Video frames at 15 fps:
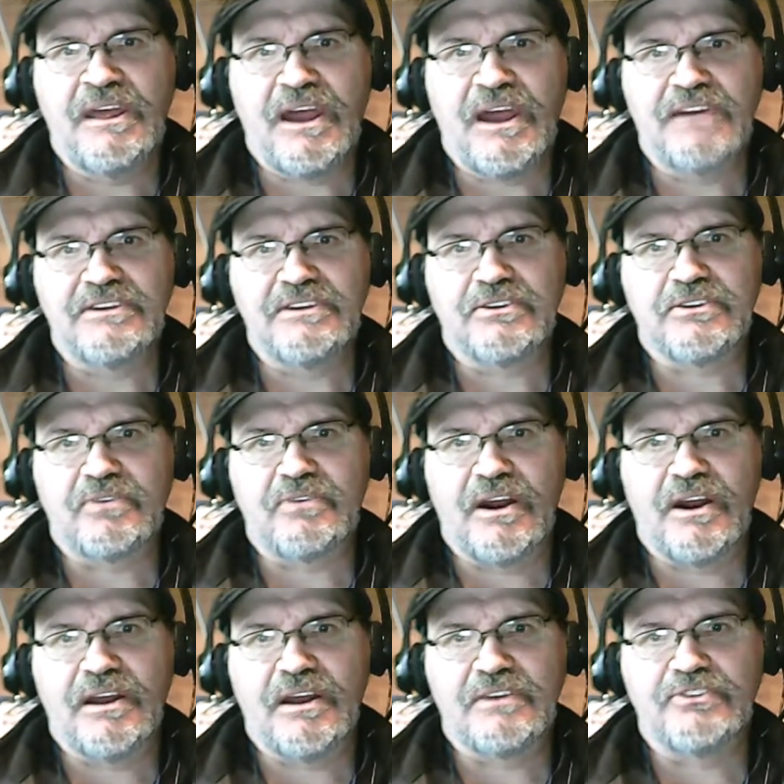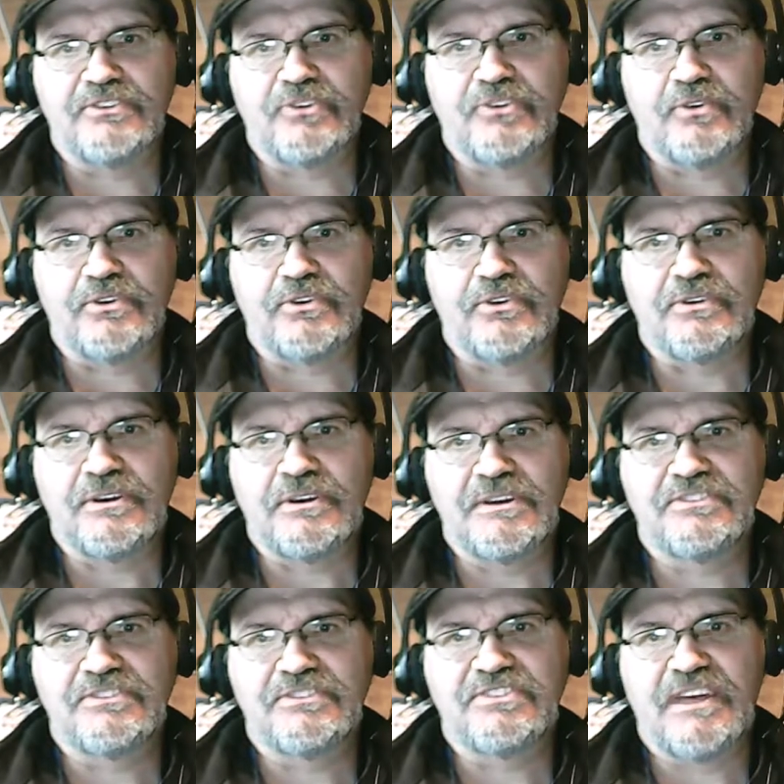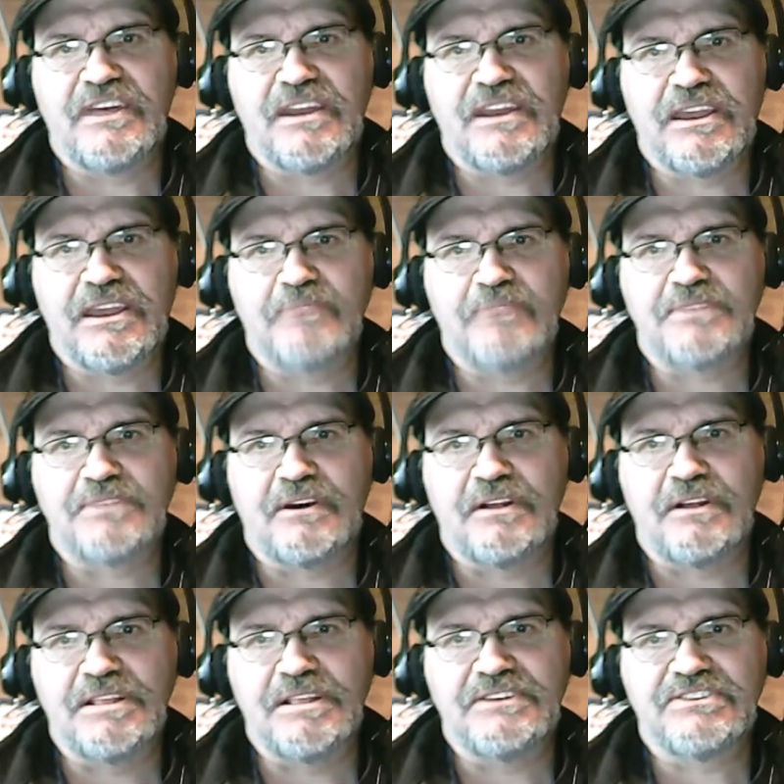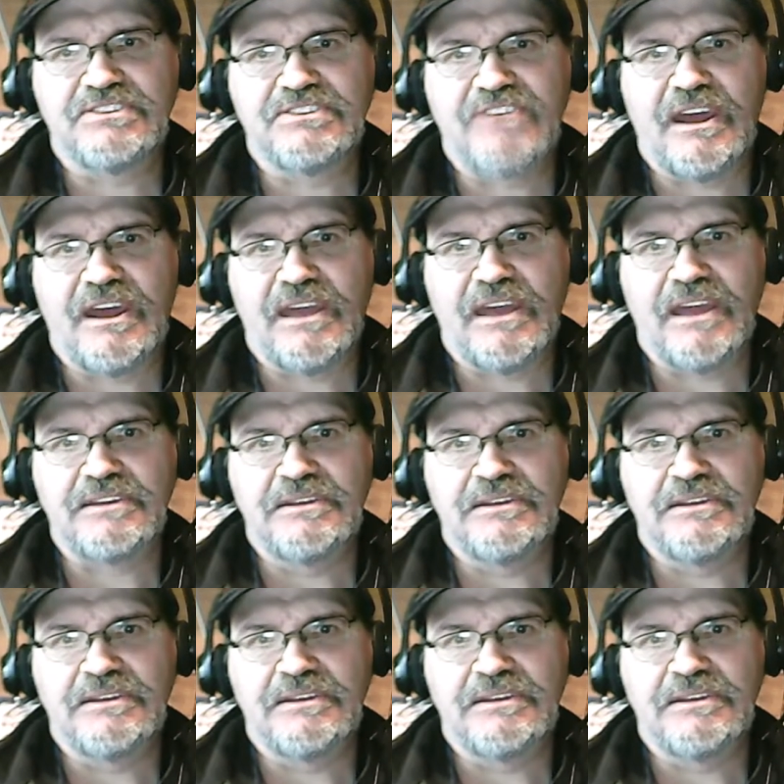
I didn't cry on a shoulder. Instead, I kept it all inside.